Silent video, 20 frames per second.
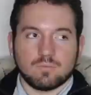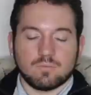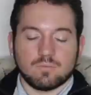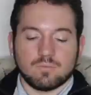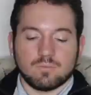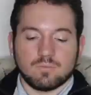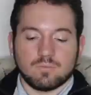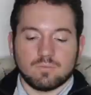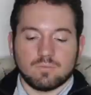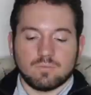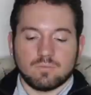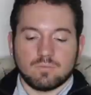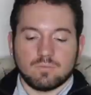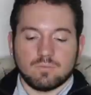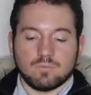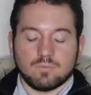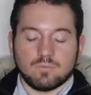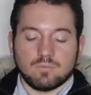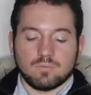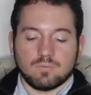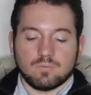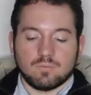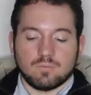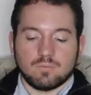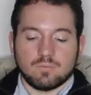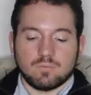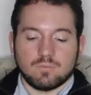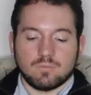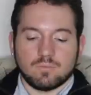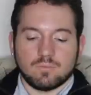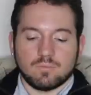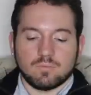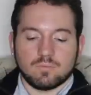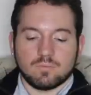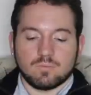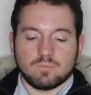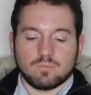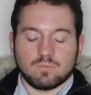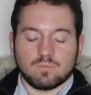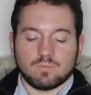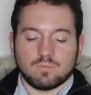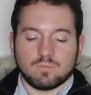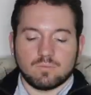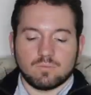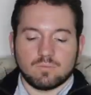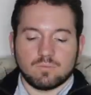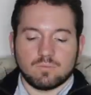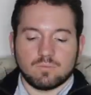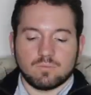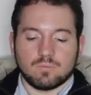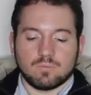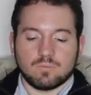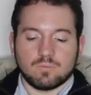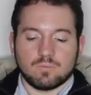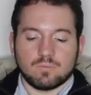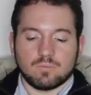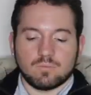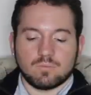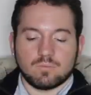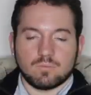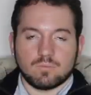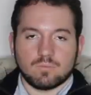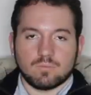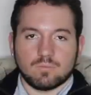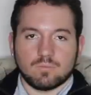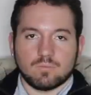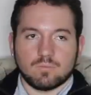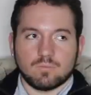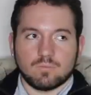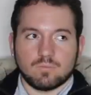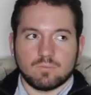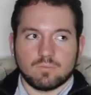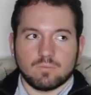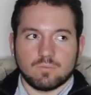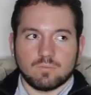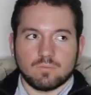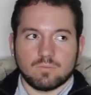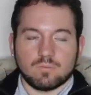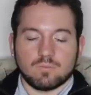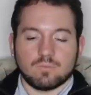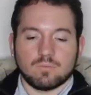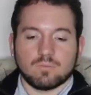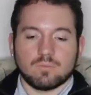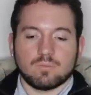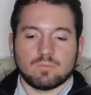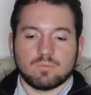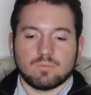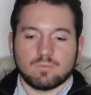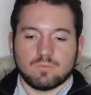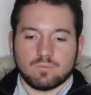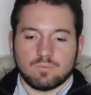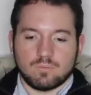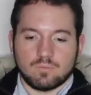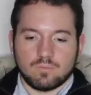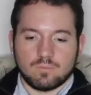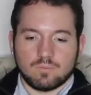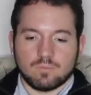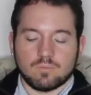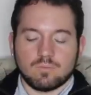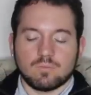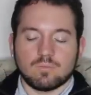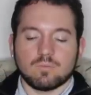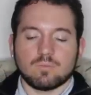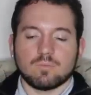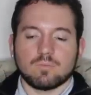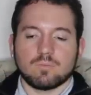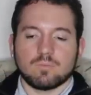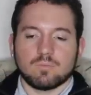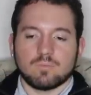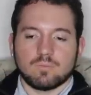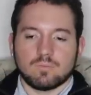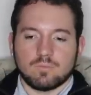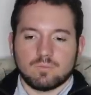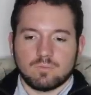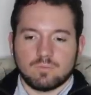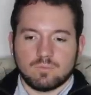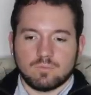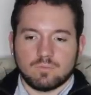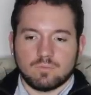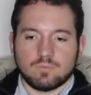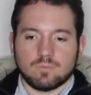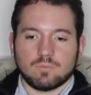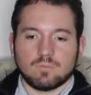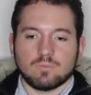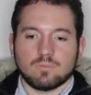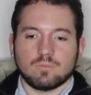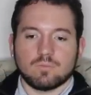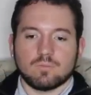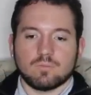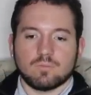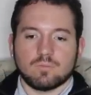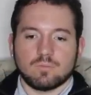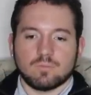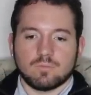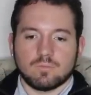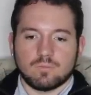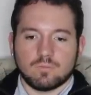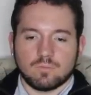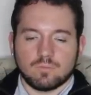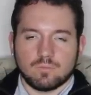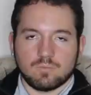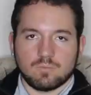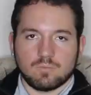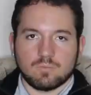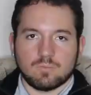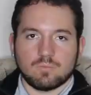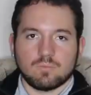(silent)